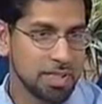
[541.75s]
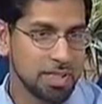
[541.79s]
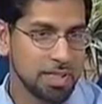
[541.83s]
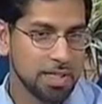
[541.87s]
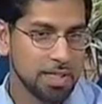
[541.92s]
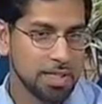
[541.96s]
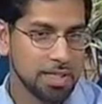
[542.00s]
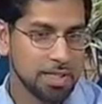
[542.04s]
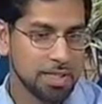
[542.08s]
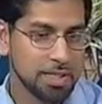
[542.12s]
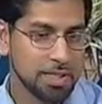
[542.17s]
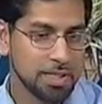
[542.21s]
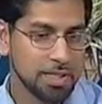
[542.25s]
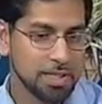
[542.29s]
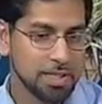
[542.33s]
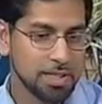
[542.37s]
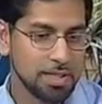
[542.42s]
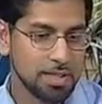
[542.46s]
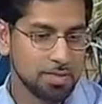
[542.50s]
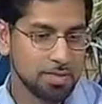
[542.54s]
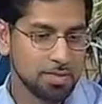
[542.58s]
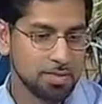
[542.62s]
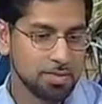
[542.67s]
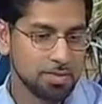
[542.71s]
Mm-hmm. And
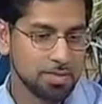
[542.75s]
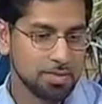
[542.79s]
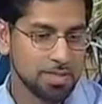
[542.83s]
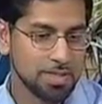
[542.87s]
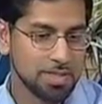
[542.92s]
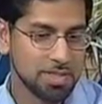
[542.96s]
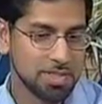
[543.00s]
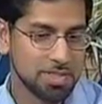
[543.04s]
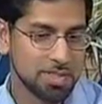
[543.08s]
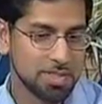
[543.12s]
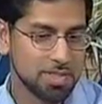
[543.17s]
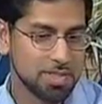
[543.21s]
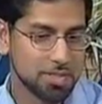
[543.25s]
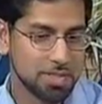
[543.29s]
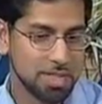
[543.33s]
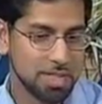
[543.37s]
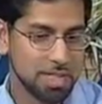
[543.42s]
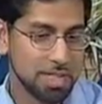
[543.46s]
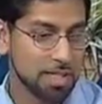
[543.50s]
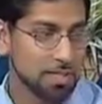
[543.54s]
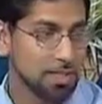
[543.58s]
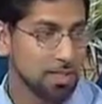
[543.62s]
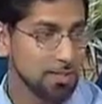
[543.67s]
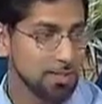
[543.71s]
uh, we're just so
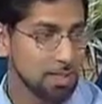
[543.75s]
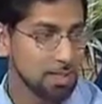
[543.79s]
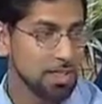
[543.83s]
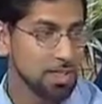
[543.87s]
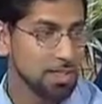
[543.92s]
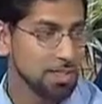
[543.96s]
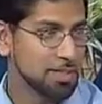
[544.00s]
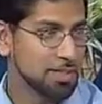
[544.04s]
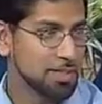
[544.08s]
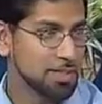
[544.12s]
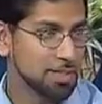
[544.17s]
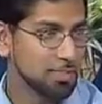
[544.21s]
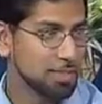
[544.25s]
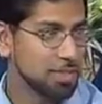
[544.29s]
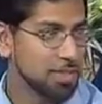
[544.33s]
glad to be in this